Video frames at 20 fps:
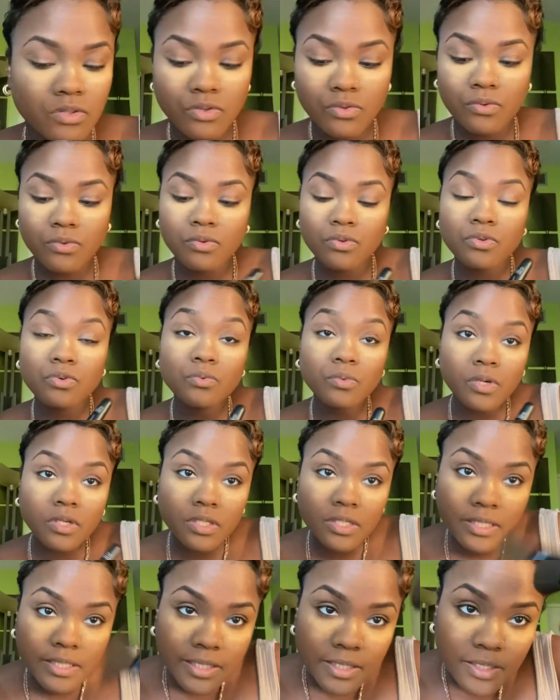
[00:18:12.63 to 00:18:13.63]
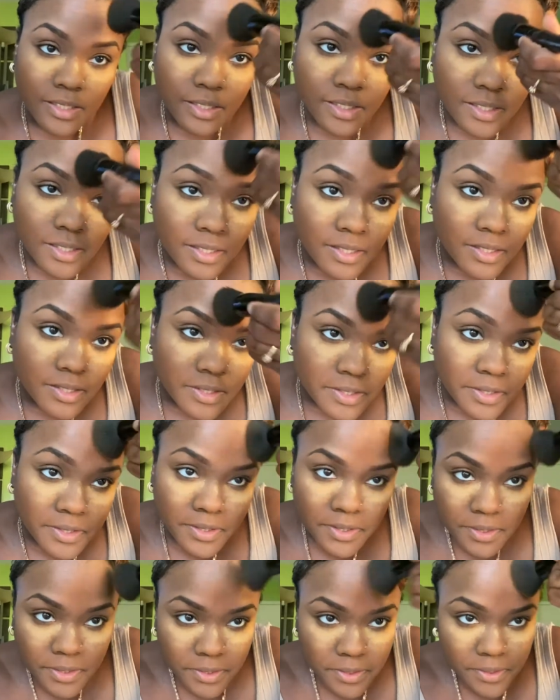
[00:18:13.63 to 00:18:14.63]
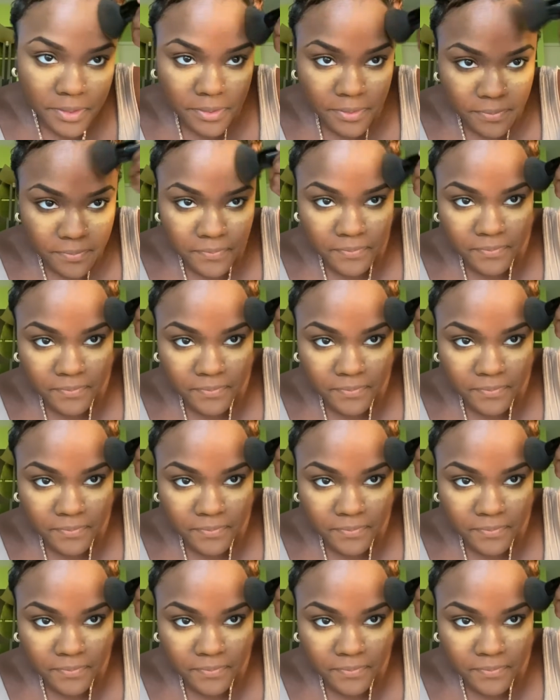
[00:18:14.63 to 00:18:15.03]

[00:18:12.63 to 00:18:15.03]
You want to get in it good, good.